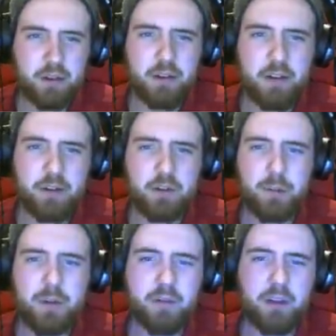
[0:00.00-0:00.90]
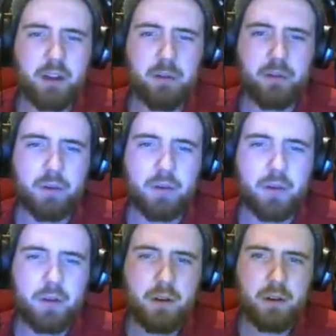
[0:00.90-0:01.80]
That looks dope. Never seen that
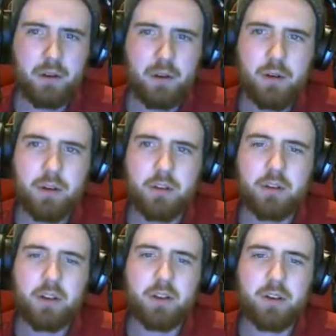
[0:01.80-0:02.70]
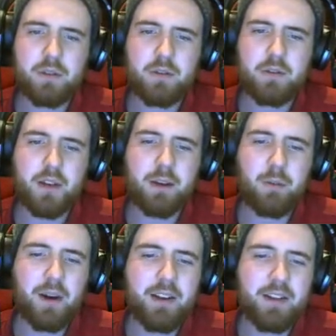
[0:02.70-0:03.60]
before. Oh, and there's another. Like,
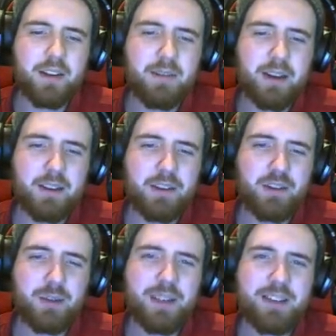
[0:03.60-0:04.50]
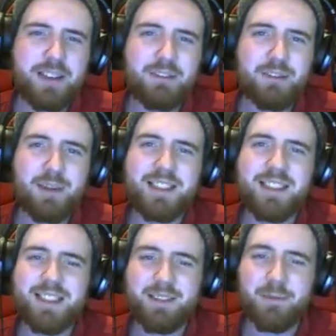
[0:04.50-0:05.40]
why are there so many dangerous
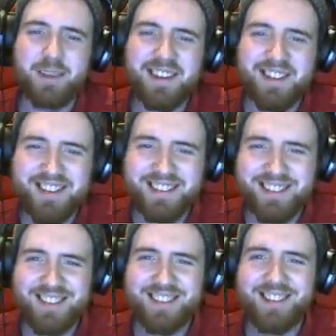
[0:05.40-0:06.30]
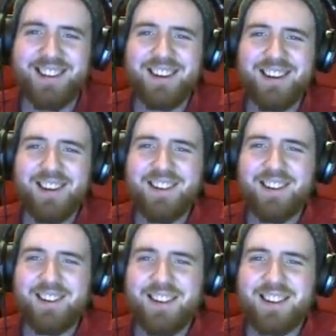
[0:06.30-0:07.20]
places in the desert here?
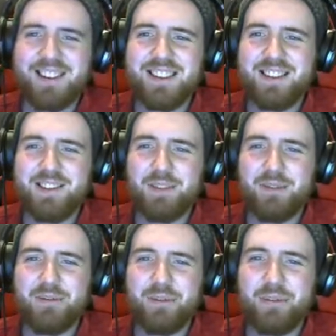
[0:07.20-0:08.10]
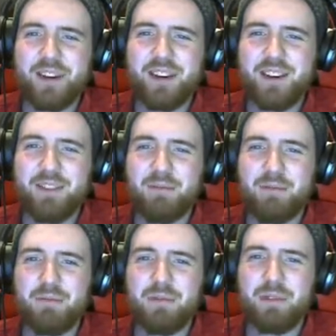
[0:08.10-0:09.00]
Look at this. There's a frigging
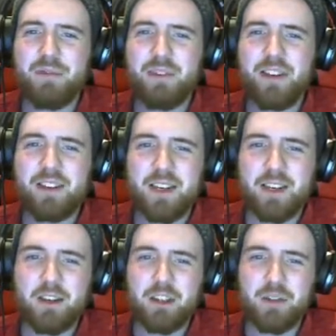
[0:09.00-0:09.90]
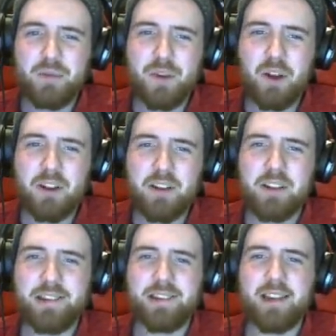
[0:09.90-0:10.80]
ravine. Like, you could just fall in
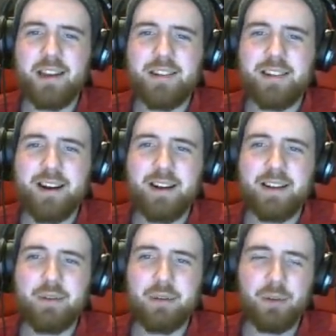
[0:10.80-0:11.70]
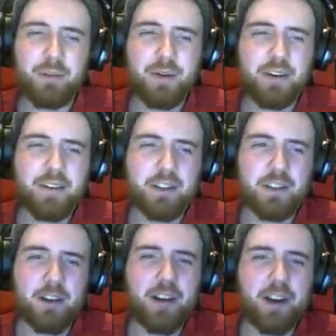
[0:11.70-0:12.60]
this and die if you weren't paying
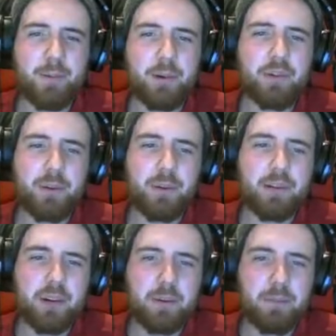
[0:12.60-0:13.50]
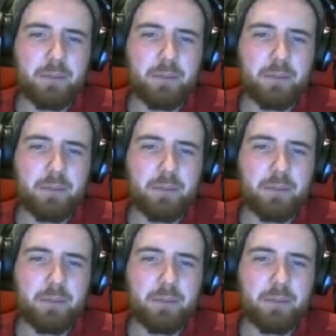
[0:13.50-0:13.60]
attention, like I was that one time.